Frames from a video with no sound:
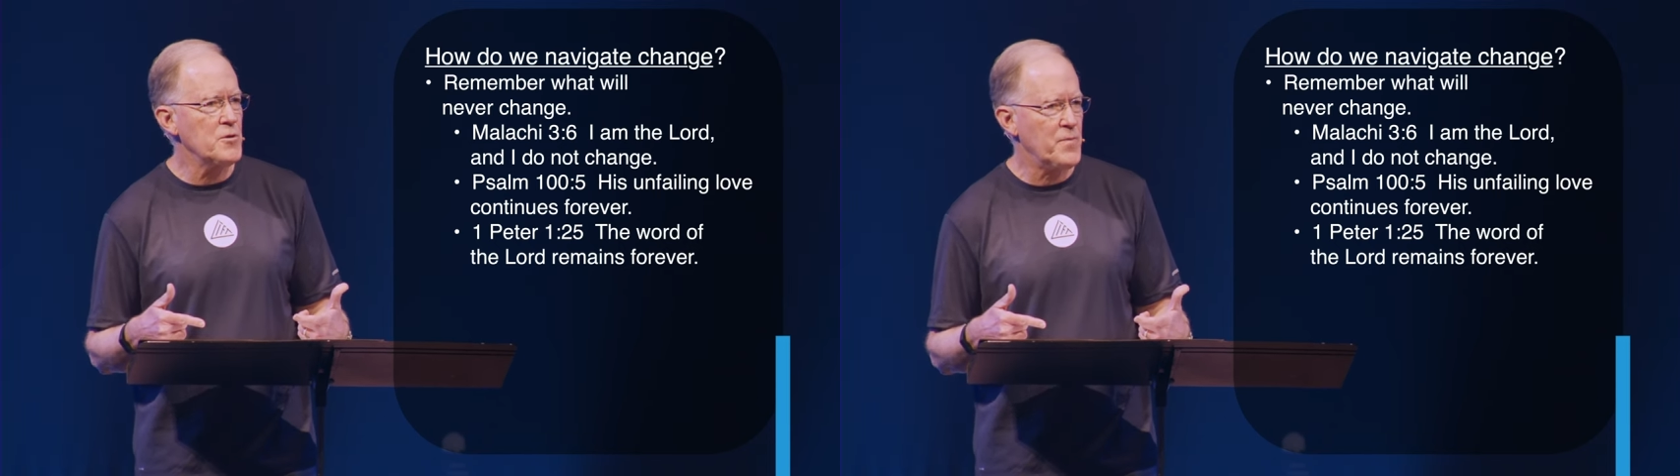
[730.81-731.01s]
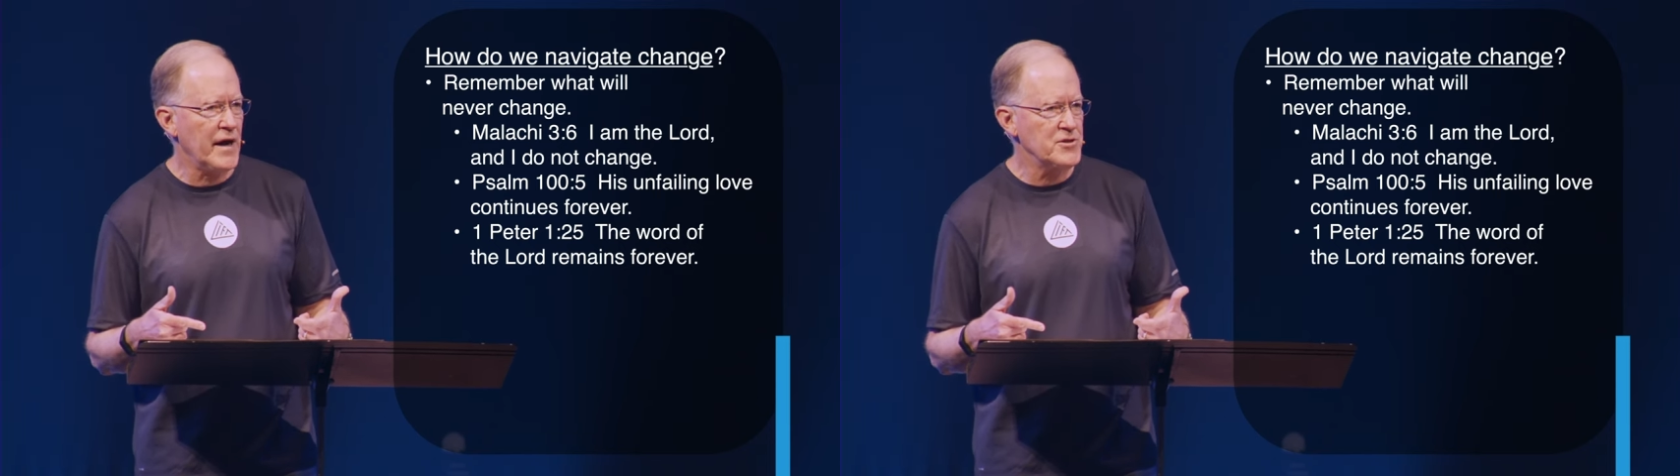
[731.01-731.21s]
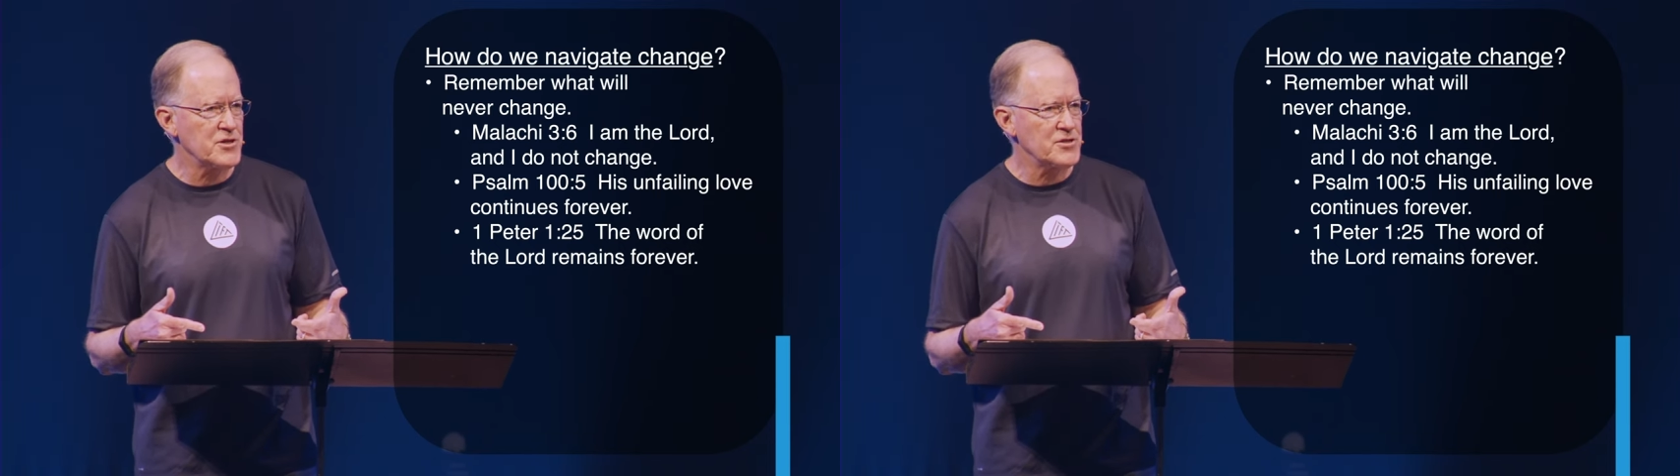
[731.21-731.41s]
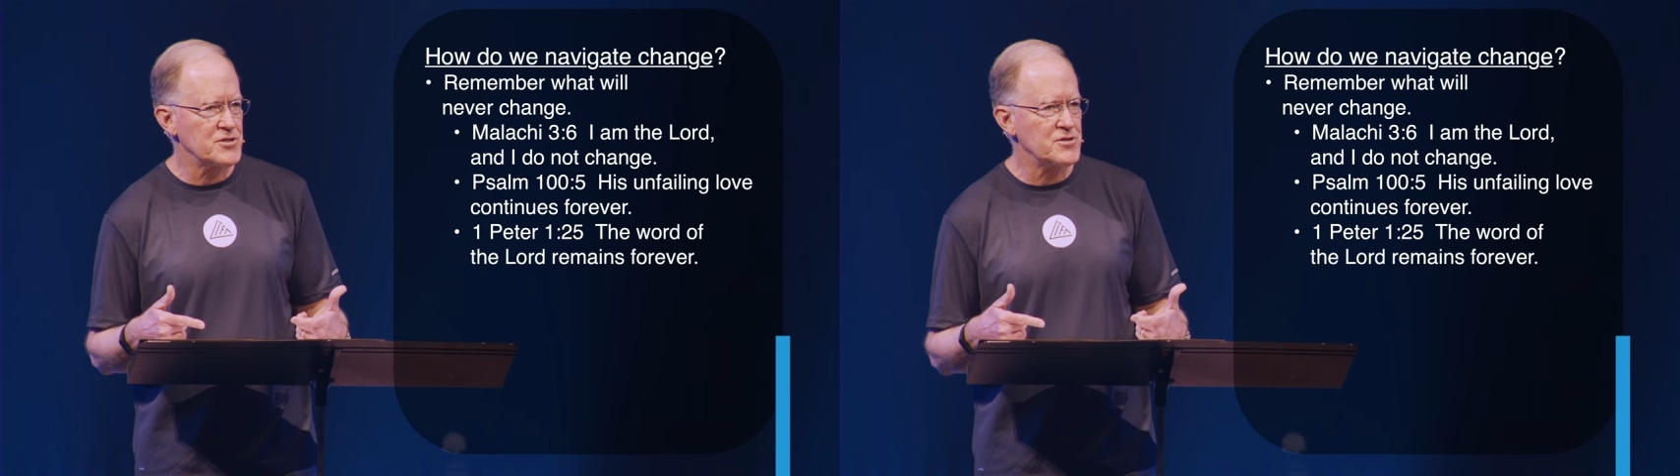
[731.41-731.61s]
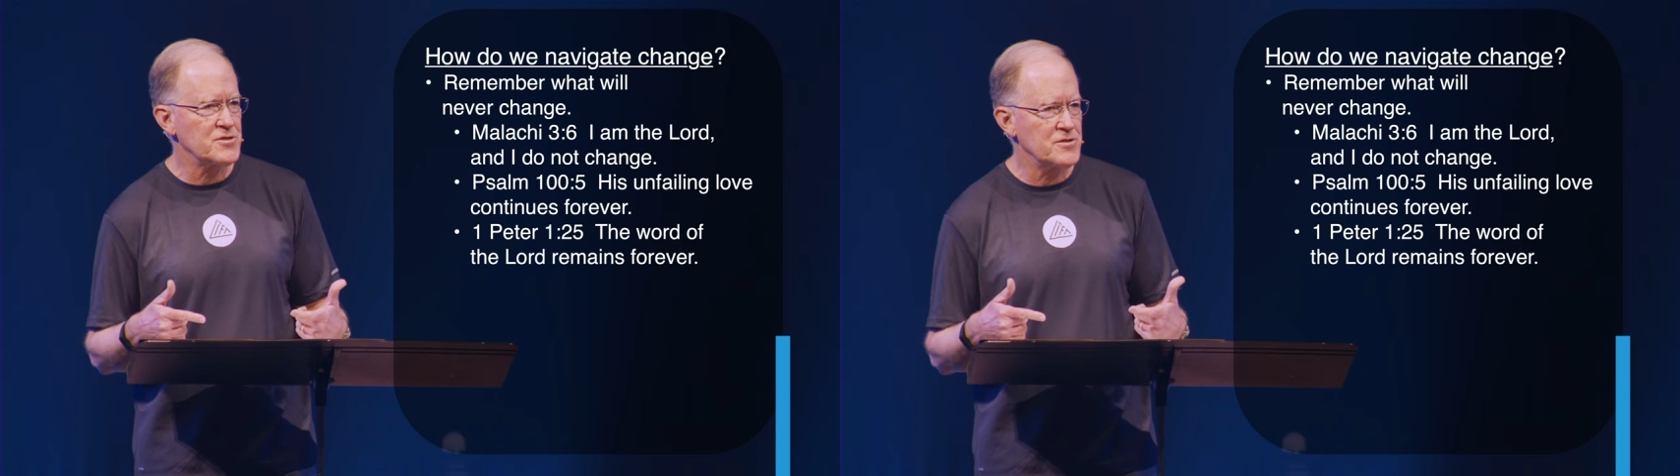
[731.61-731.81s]

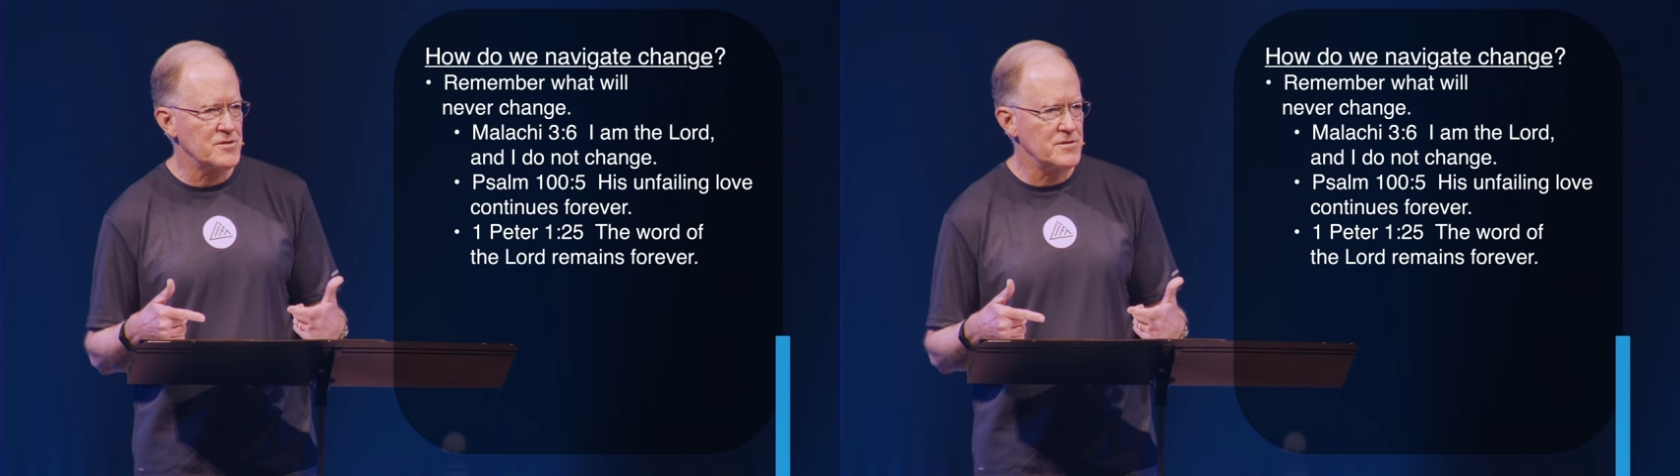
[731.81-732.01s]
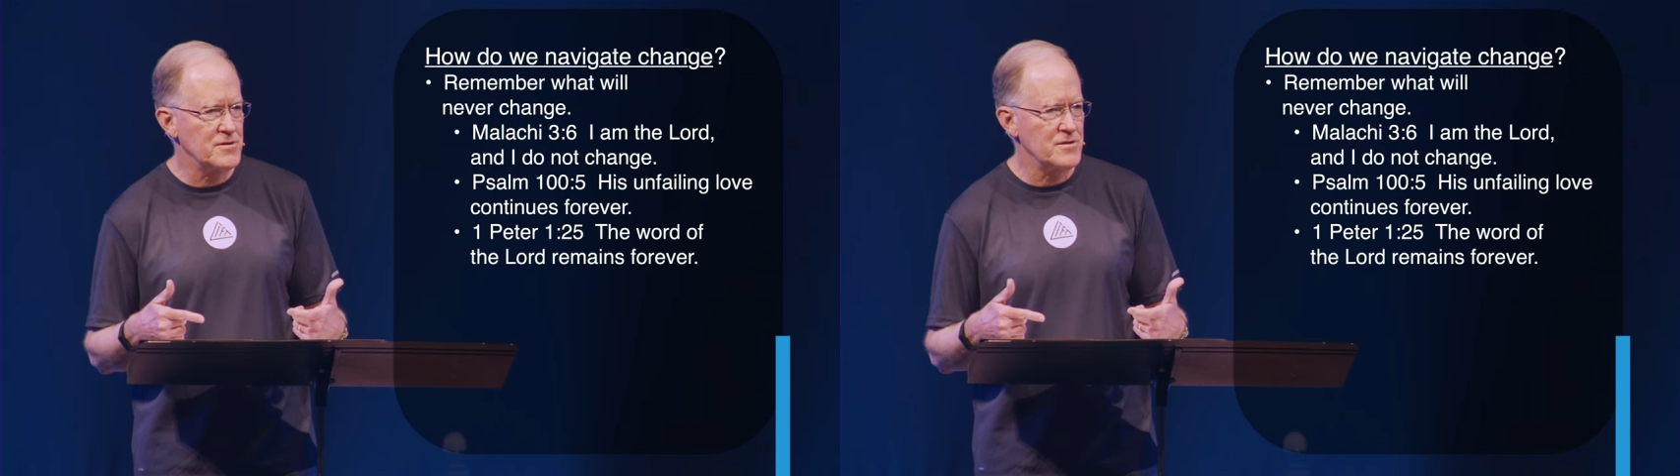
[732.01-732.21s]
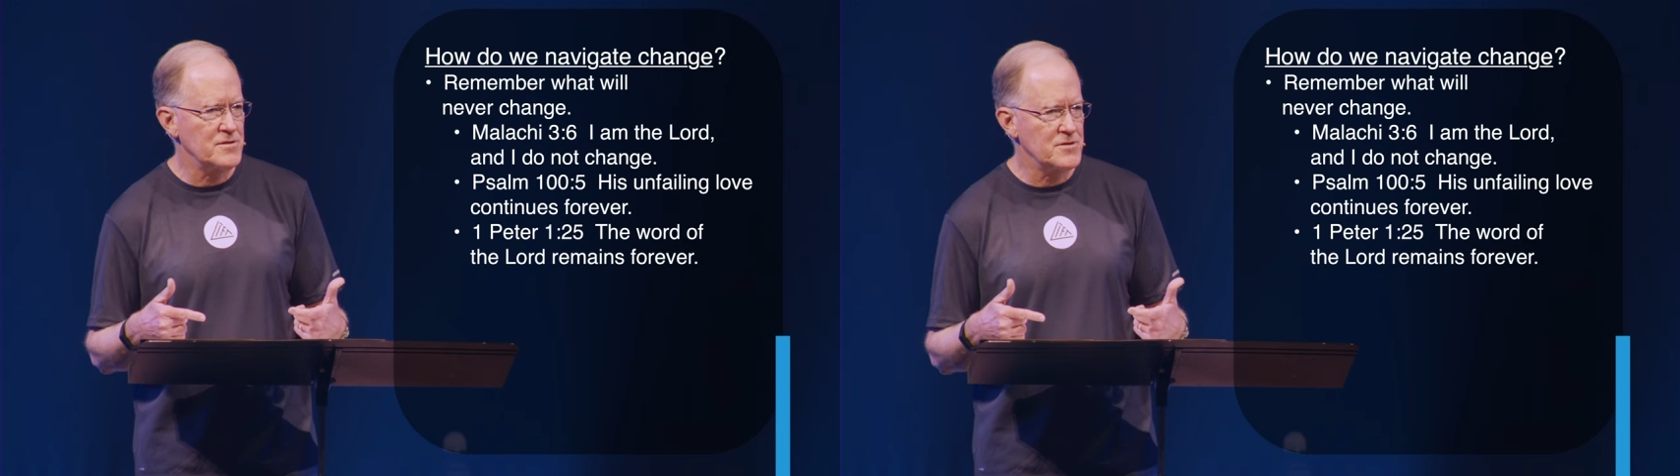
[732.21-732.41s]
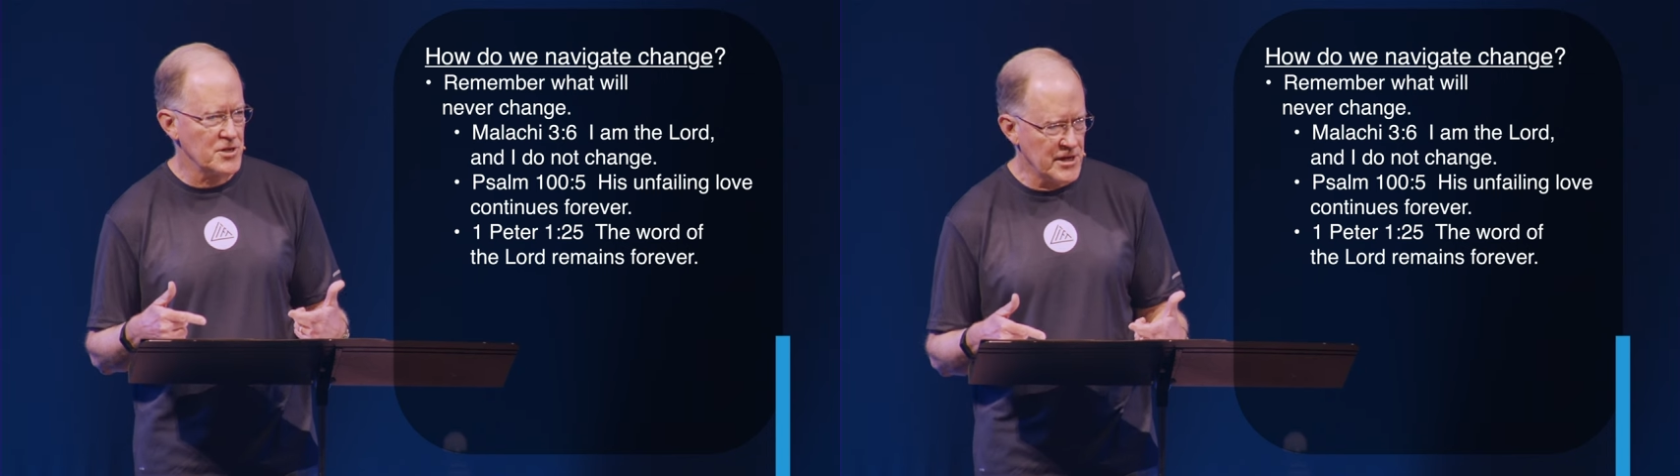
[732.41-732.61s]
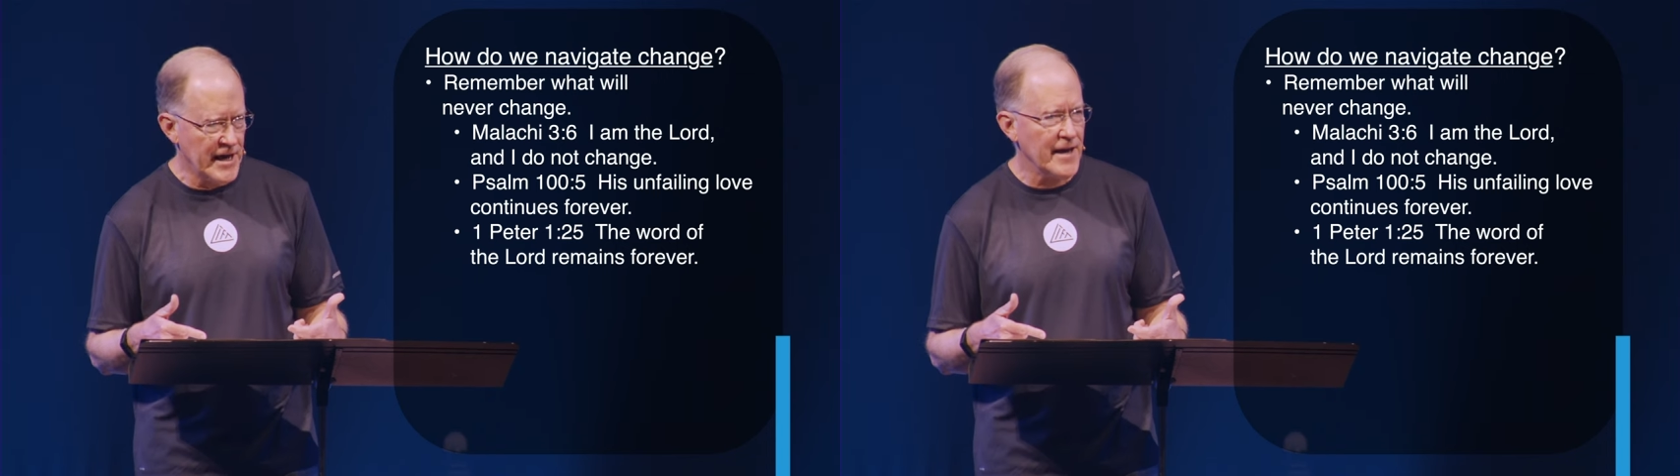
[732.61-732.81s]
pages
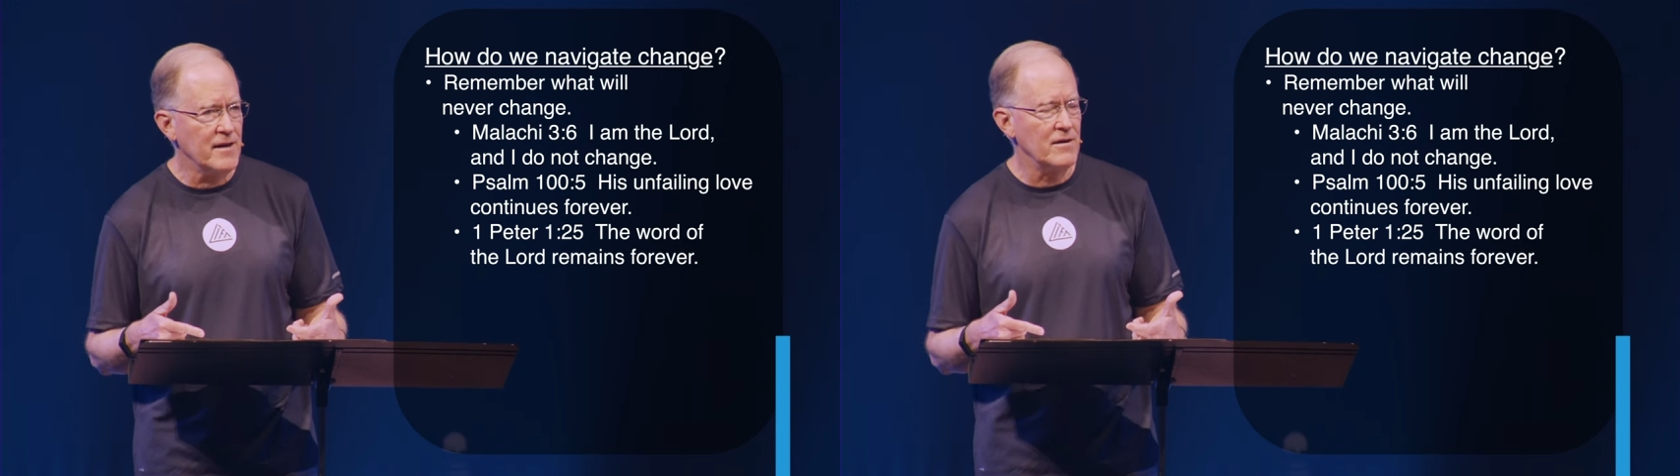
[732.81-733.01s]
today